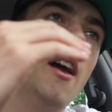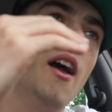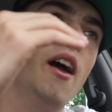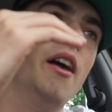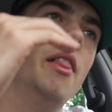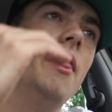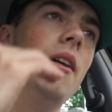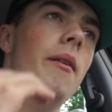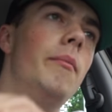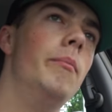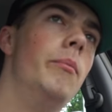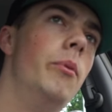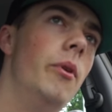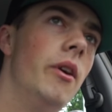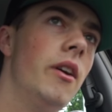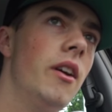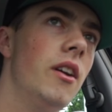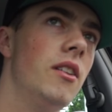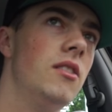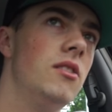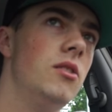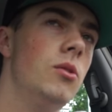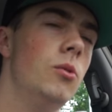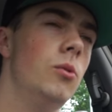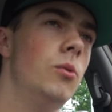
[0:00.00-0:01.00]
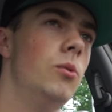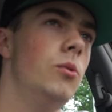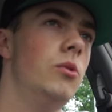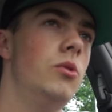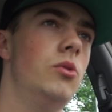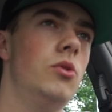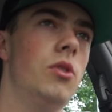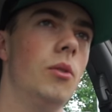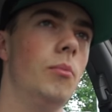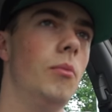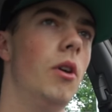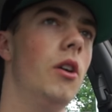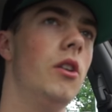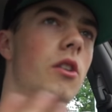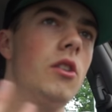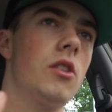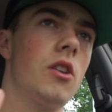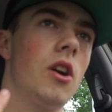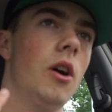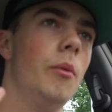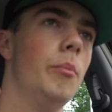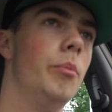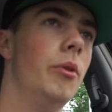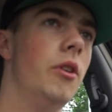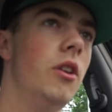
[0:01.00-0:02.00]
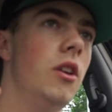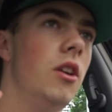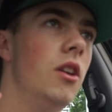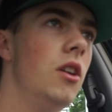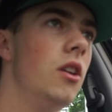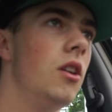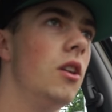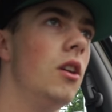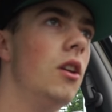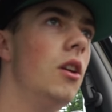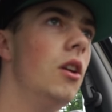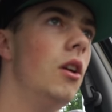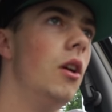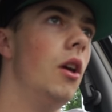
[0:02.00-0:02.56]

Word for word: and then bring it to some other company,